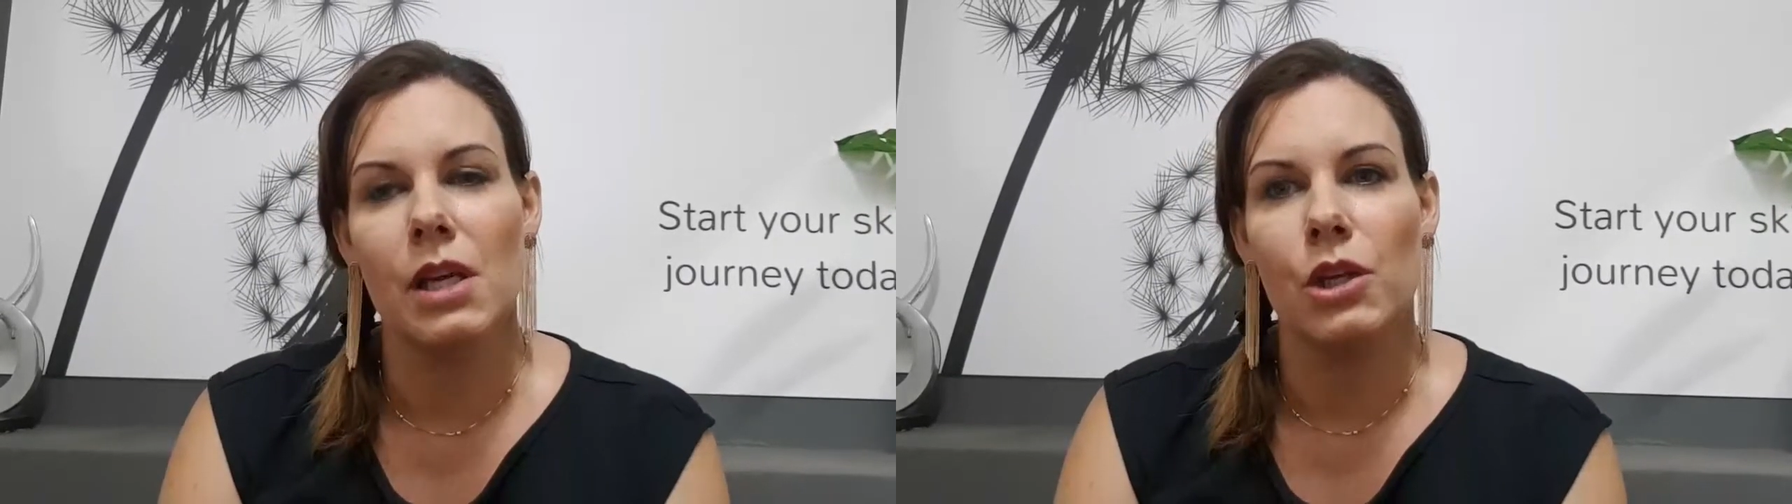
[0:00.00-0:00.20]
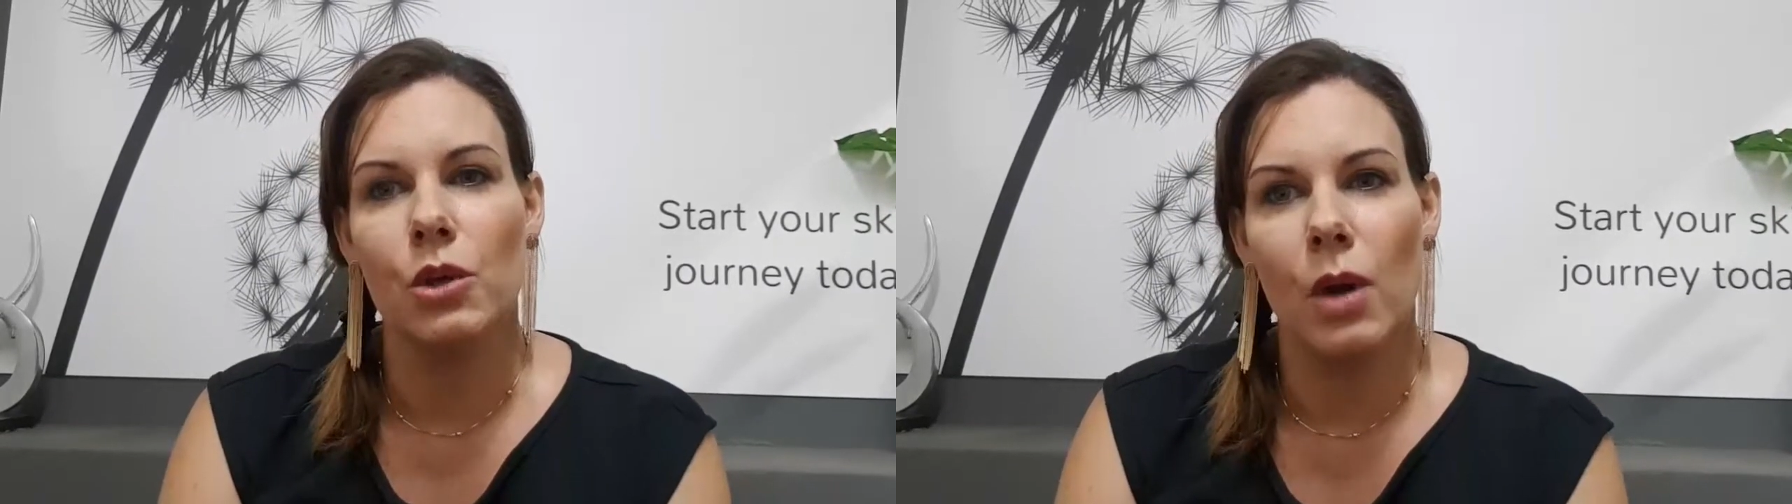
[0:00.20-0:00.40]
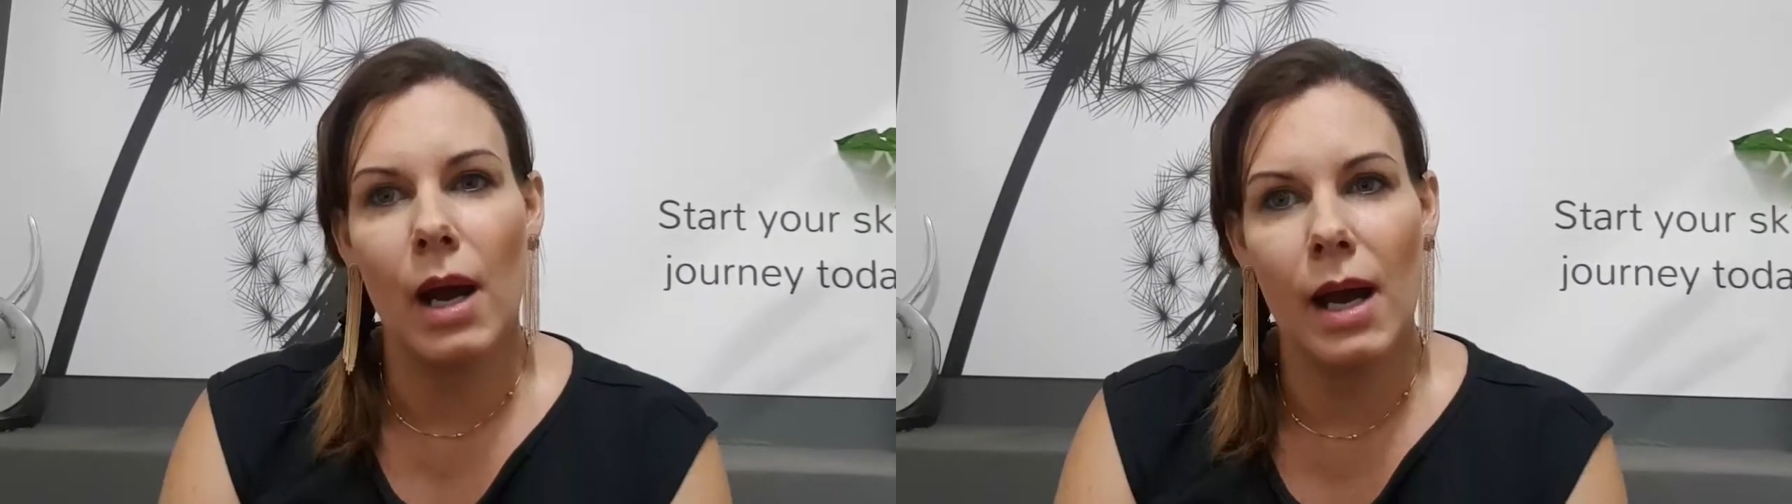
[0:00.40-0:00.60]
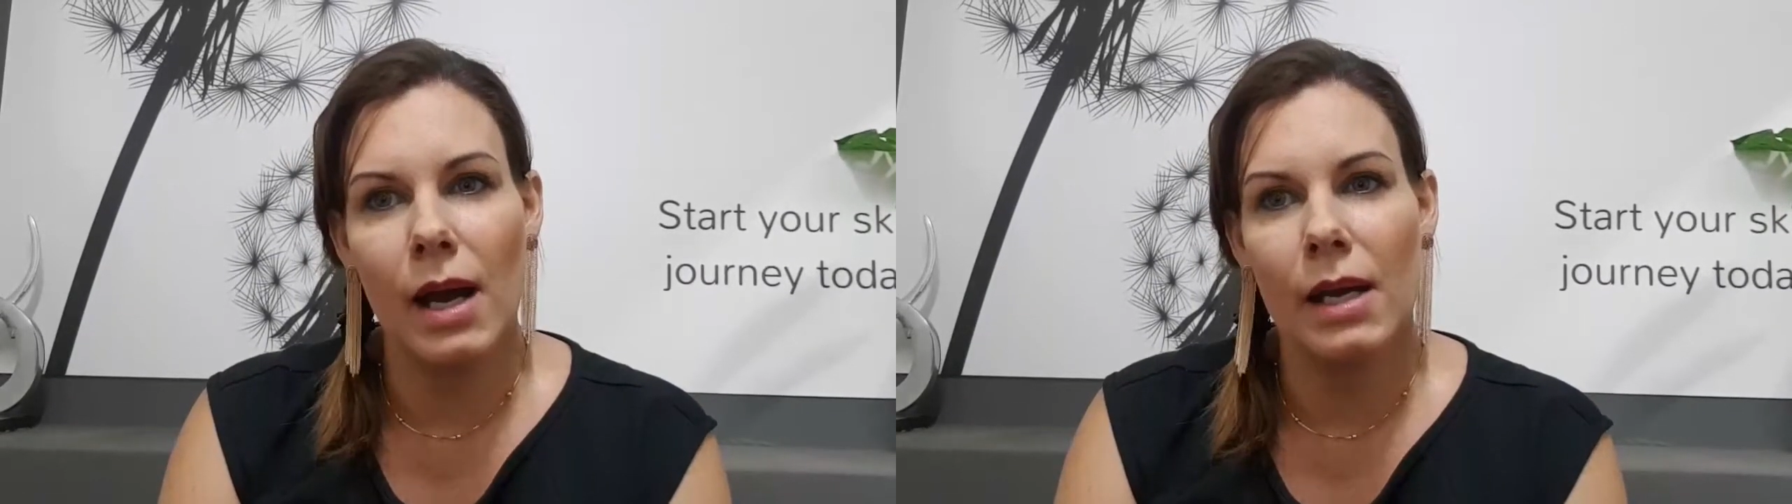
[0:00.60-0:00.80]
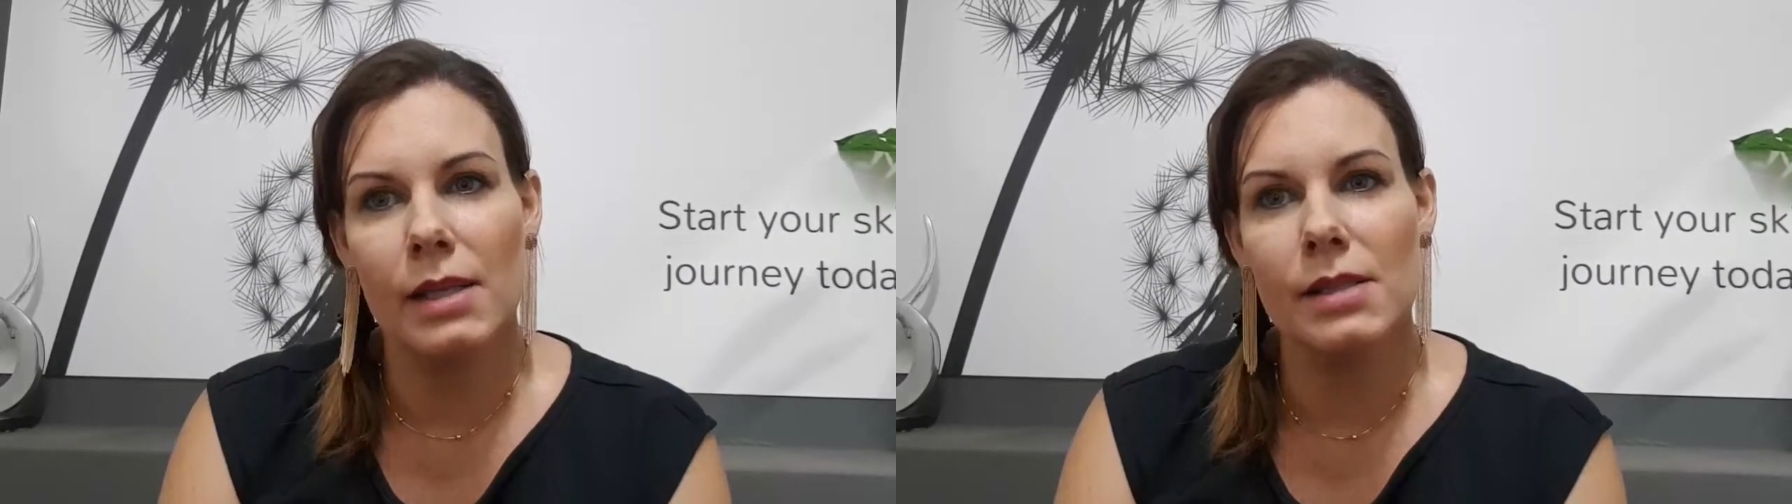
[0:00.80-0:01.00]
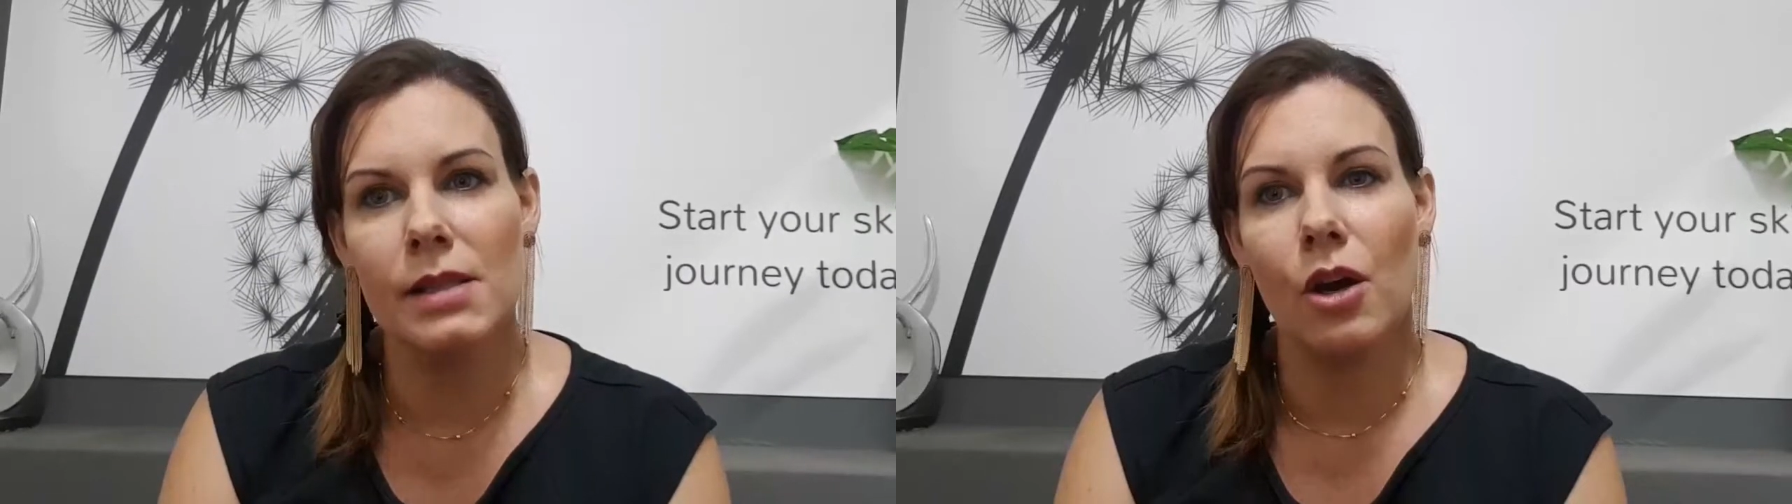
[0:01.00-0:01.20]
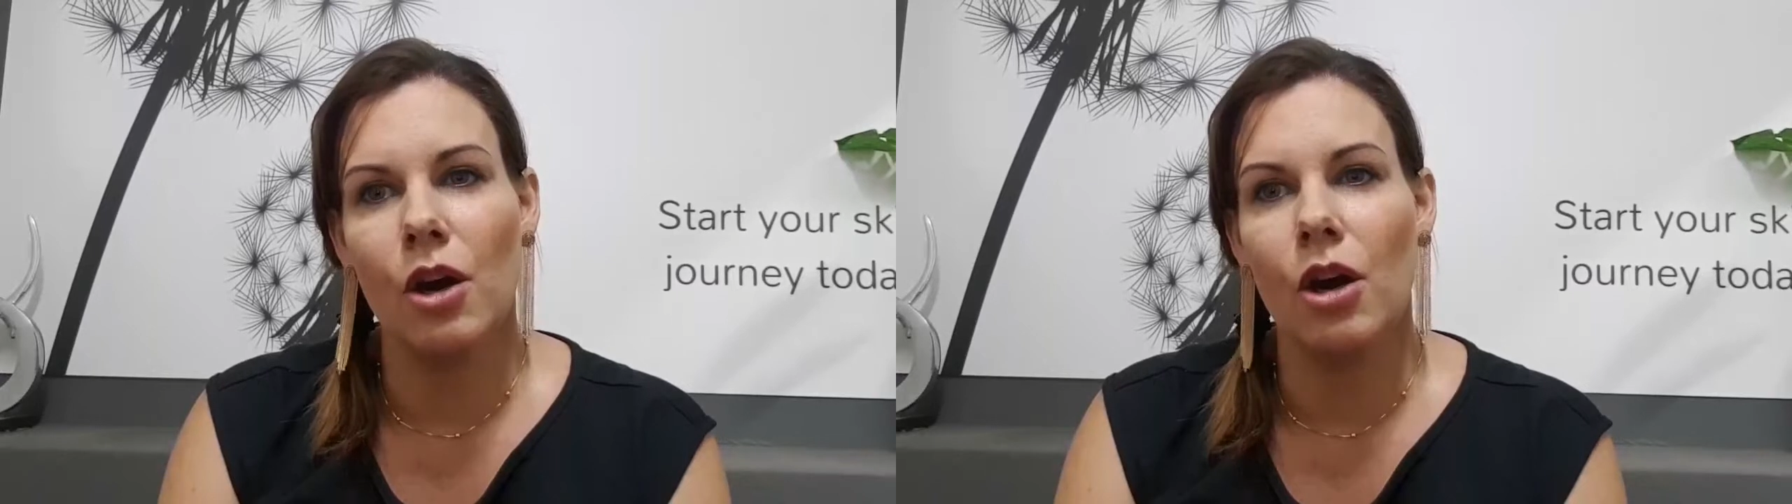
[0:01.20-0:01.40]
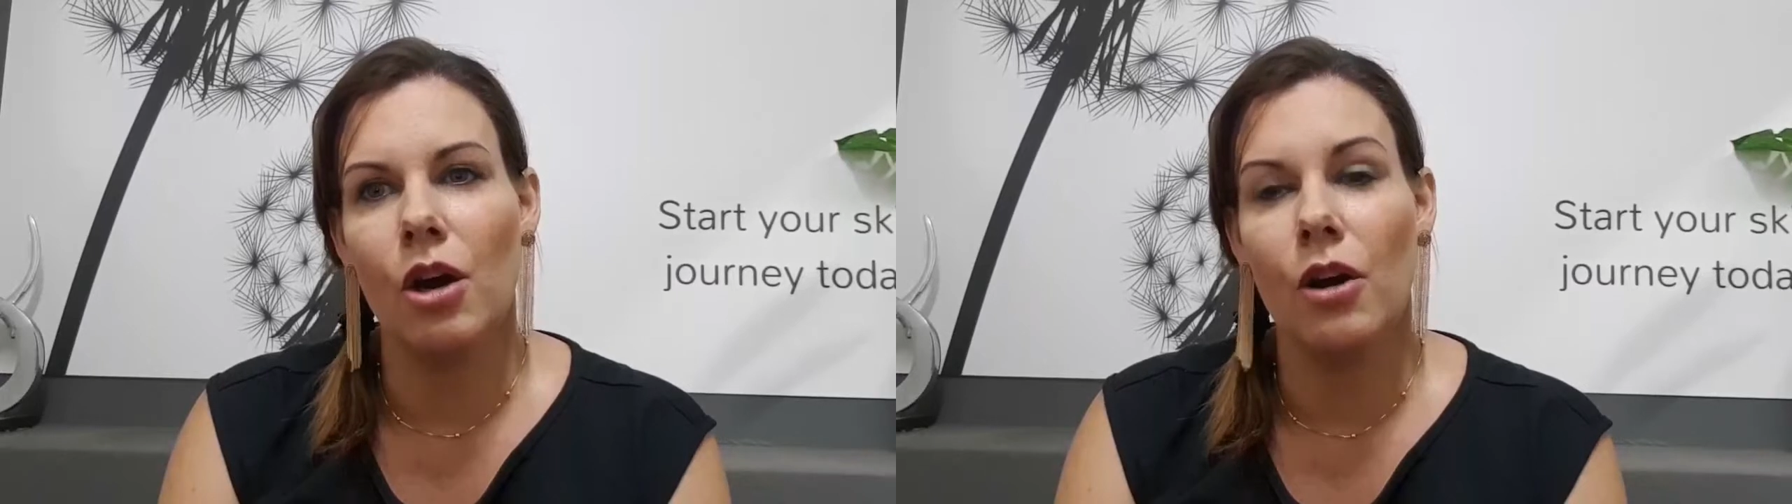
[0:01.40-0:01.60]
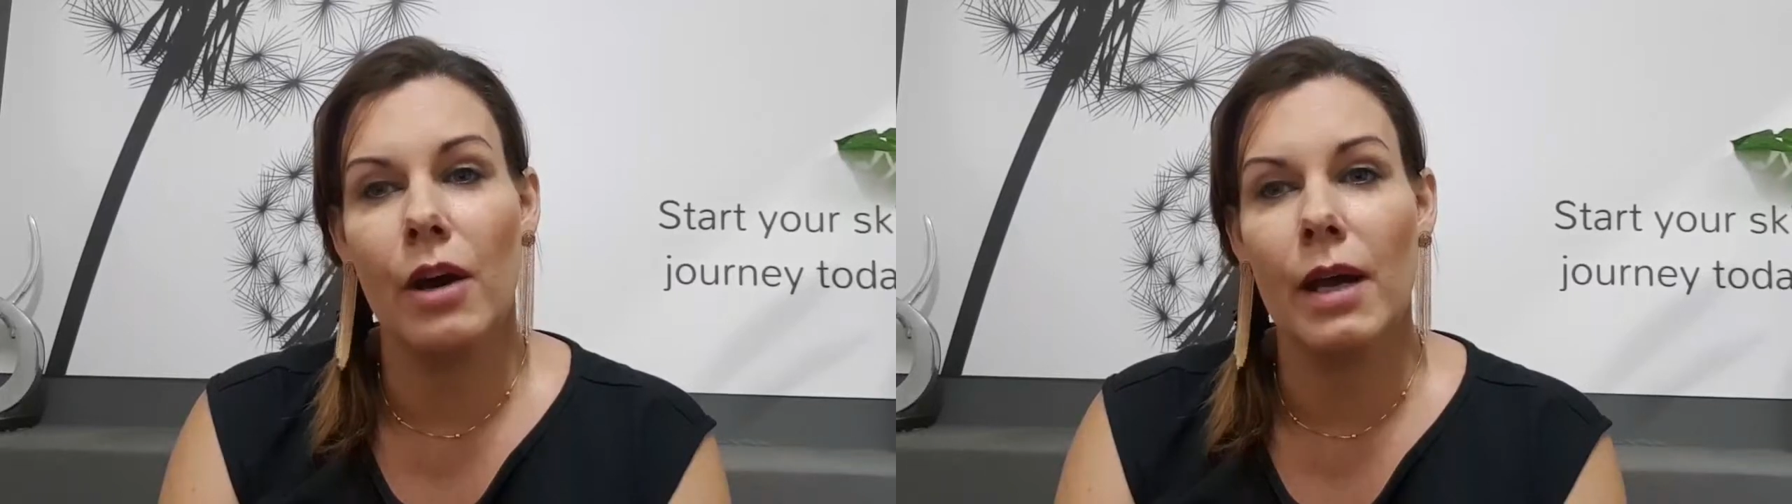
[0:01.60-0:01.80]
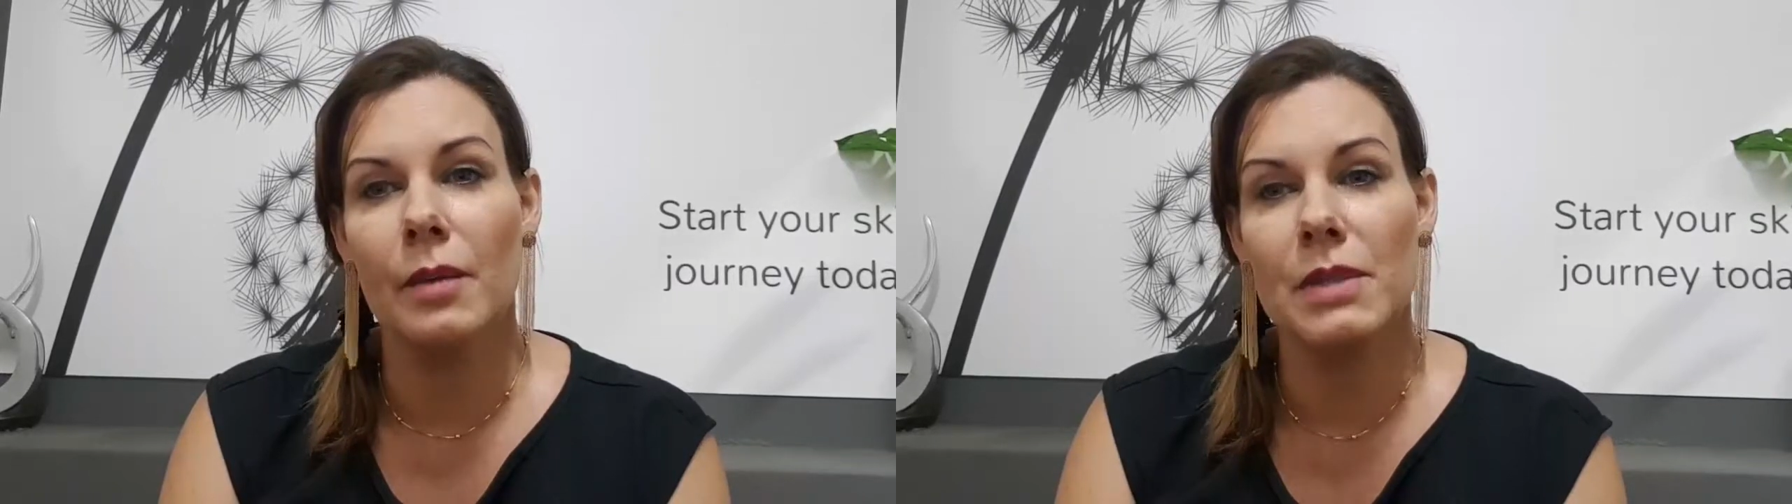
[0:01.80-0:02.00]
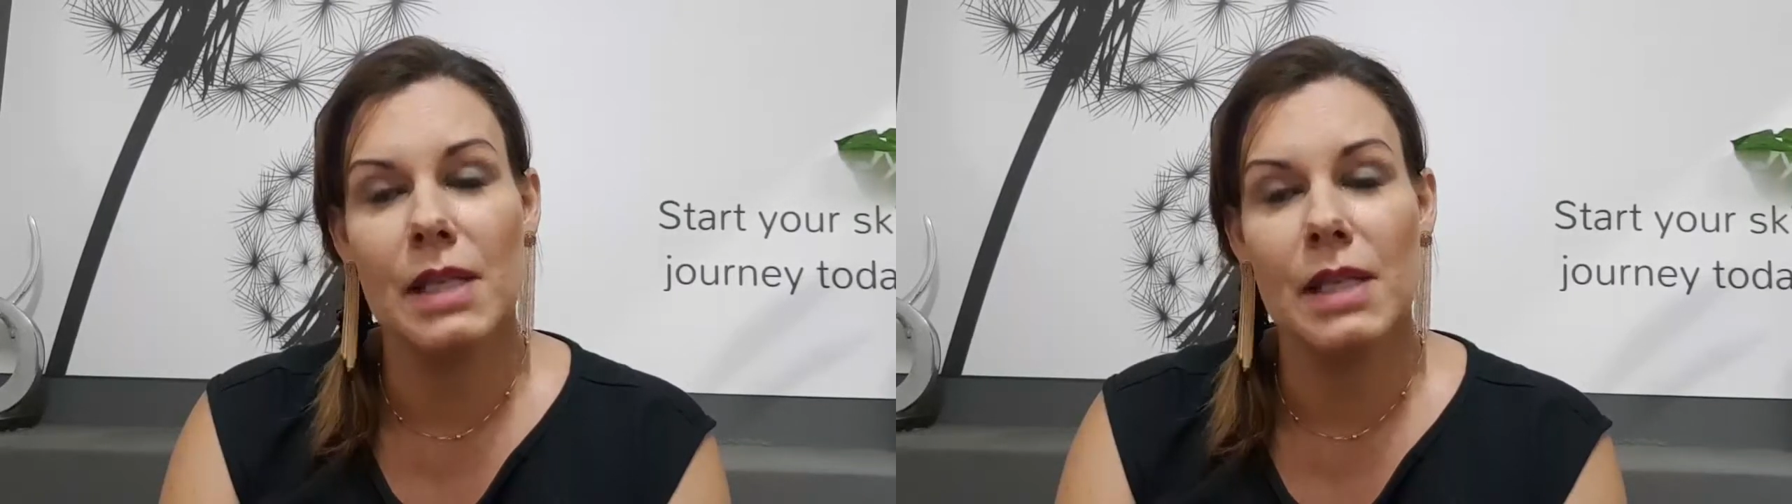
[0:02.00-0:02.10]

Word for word: your eyes are um,